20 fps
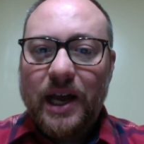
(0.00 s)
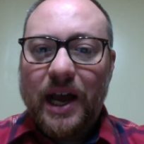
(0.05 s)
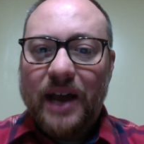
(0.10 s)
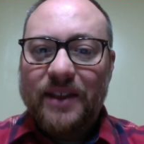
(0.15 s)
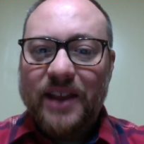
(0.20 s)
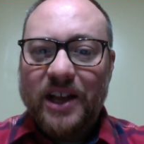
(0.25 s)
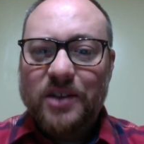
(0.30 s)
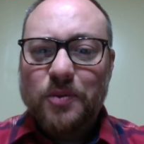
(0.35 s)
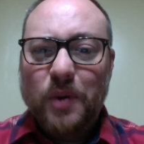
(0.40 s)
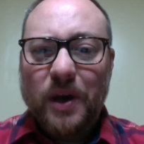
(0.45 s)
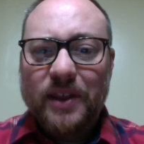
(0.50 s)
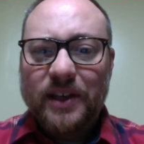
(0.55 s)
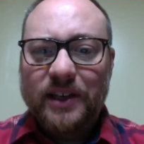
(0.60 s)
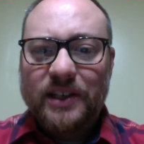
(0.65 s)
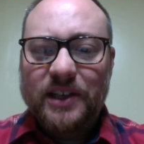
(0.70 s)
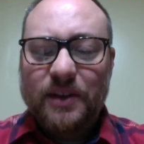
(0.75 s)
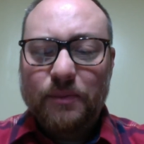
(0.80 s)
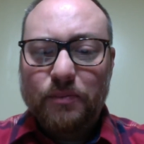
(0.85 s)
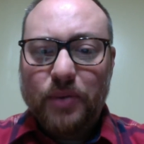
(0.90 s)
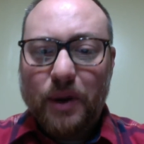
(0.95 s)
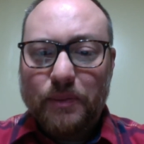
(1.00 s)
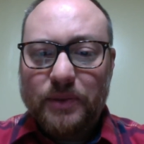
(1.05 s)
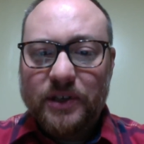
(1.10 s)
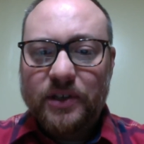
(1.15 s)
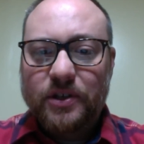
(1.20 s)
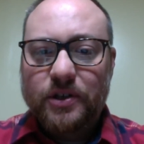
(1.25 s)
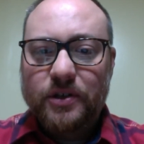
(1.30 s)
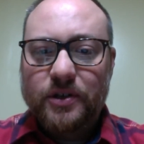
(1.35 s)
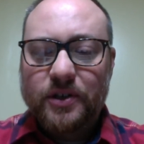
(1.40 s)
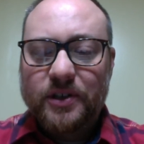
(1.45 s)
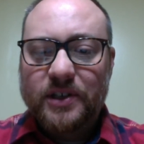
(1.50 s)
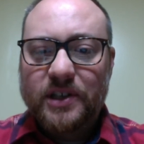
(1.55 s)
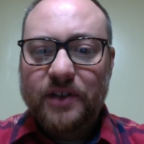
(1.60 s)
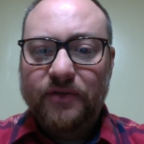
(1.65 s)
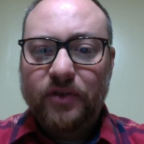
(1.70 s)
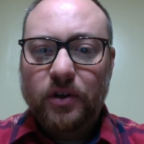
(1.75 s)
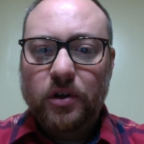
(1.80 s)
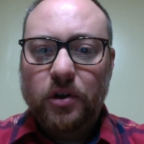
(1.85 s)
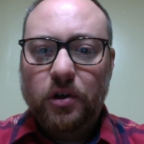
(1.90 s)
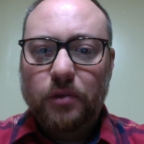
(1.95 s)
And that's why I think prepositions are
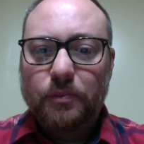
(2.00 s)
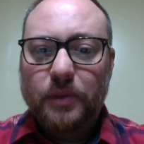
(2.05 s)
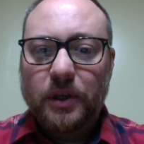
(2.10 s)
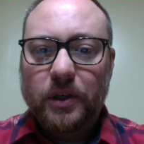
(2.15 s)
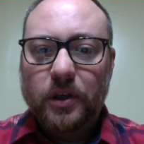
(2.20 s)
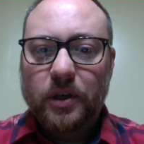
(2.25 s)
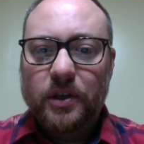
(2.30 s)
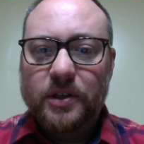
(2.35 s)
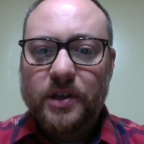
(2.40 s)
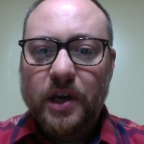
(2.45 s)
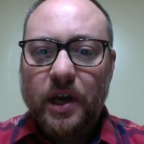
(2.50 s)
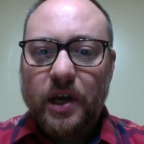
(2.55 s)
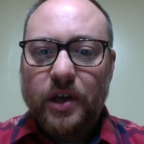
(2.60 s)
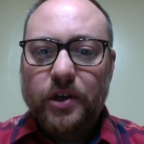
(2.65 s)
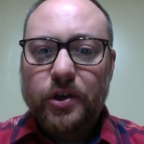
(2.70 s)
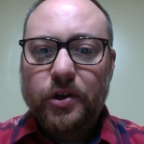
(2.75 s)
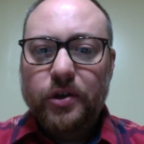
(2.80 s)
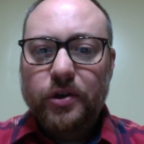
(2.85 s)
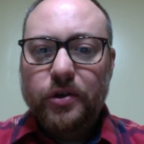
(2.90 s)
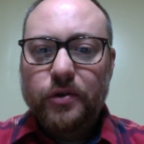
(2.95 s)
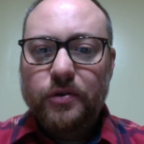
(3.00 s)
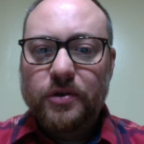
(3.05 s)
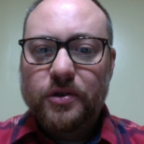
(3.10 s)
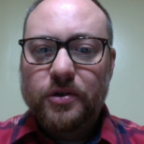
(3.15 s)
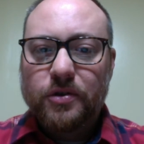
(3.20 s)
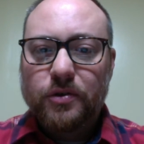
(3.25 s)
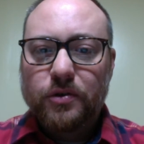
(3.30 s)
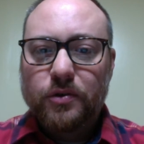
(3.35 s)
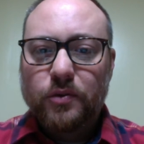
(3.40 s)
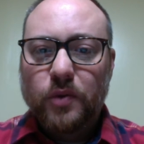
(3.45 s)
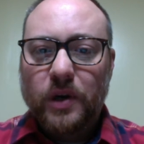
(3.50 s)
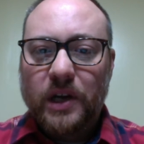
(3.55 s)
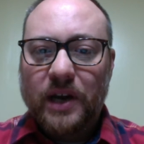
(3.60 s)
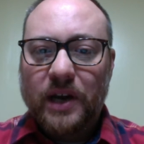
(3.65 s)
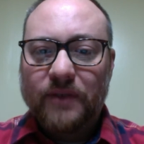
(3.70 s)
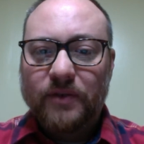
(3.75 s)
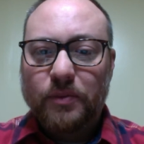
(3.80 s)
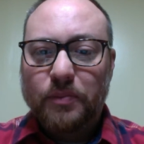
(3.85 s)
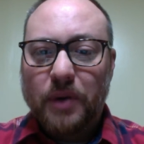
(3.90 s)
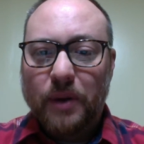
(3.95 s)
difficult, because you're used to
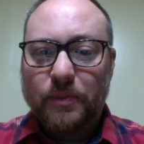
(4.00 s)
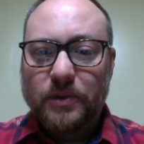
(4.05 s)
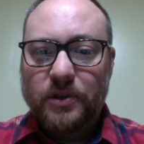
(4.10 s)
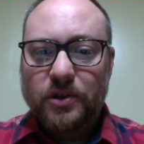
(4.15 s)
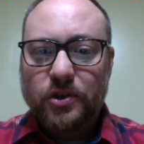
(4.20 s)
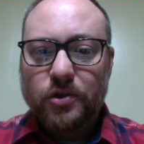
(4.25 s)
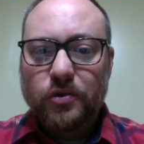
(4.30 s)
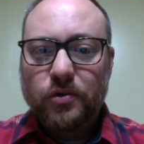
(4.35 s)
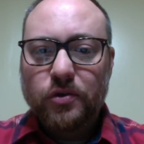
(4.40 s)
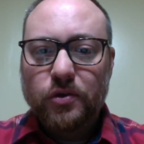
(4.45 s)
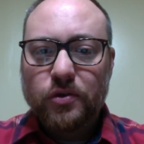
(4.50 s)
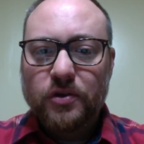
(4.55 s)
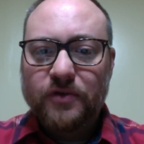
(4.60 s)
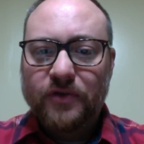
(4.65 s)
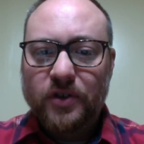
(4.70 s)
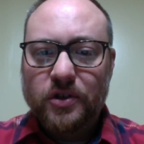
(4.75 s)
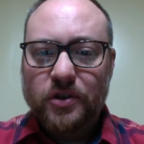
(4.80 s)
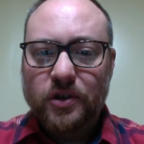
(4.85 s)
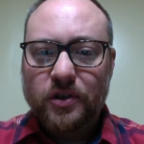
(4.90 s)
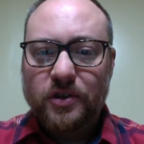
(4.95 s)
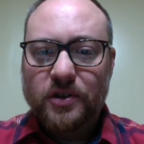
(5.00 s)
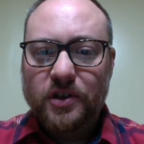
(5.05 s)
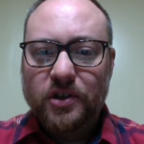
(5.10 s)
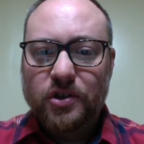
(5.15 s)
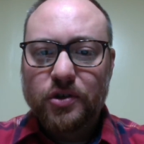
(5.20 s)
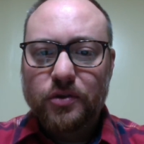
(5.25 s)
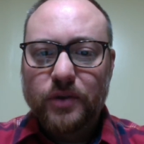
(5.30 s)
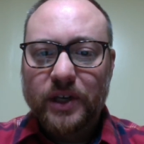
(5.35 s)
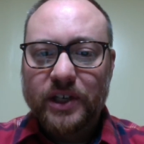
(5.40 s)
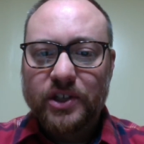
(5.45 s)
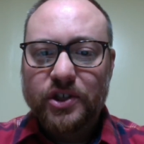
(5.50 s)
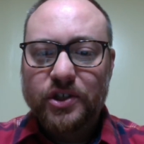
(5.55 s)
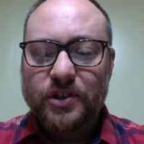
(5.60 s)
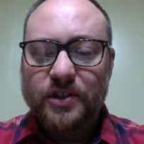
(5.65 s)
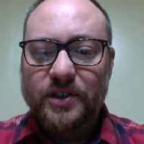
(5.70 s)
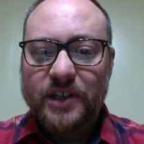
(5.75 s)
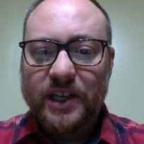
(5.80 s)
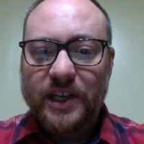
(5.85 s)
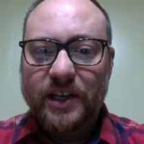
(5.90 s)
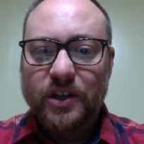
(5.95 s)
whatever preposition you use for certain
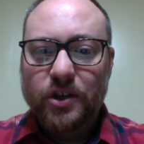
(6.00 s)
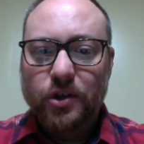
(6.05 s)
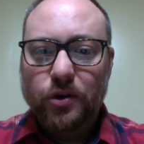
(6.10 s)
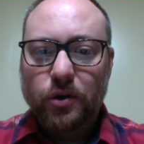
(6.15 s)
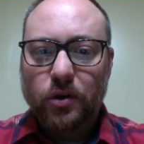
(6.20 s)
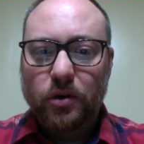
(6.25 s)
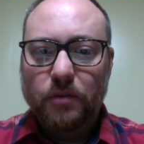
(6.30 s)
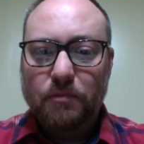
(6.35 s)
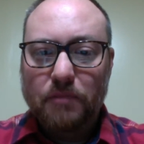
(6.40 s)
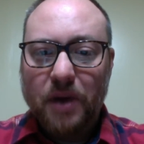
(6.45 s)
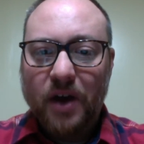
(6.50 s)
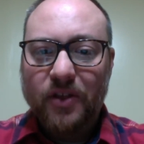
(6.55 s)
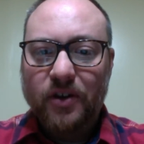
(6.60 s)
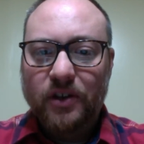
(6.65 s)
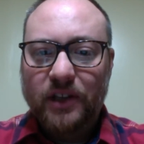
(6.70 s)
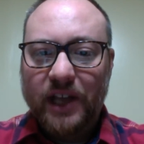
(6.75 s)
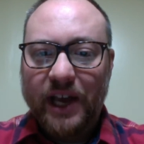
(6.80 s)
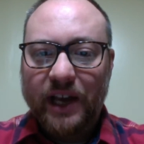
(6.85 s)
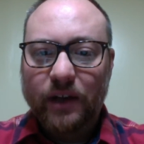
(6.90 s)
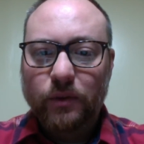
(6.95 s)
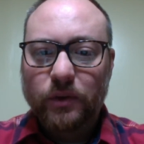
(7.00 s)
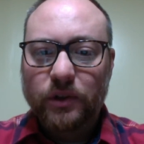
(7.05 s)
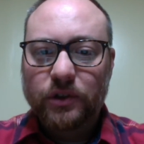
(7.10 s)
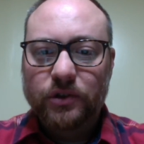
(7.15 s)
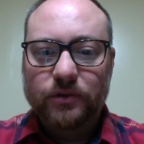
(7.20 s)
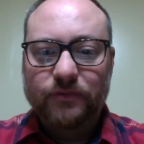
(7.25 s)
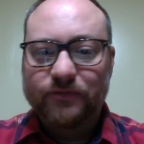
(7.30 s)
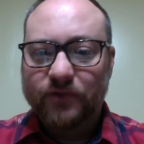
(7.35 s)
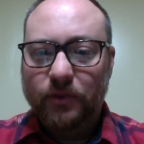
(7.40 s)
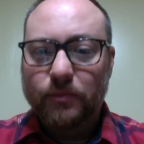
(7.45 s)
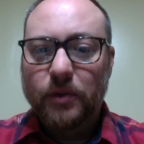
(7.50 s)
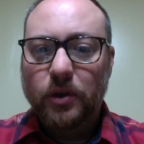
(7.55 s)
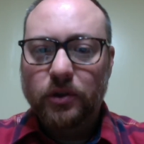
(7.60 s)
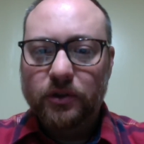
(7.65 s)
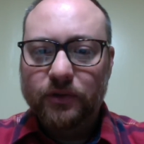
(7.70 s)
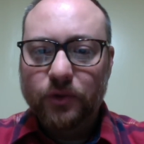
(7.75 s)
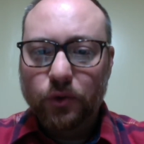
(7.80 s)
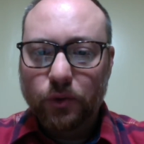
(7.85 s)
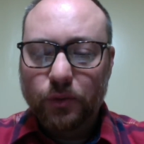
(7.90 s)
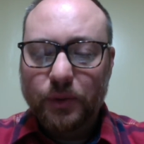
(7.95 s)
situations in your mother language, and for most
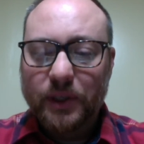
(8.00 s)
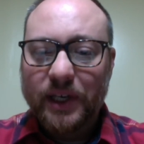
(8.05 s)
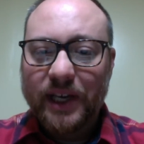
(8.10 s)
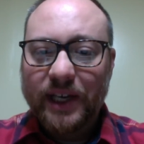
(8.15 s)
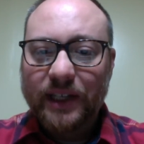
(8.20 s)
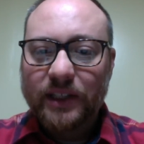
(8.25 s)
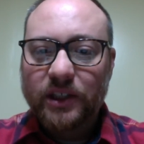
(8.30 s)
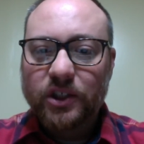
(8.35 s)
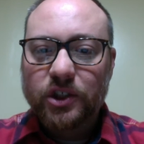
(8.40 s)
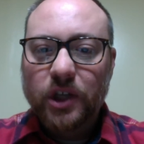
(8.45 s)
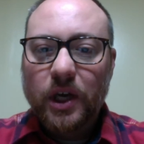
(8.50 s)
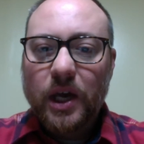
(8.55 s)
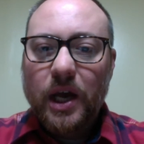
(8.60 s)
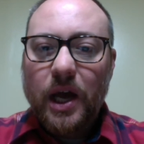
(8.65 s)
of you it would be English.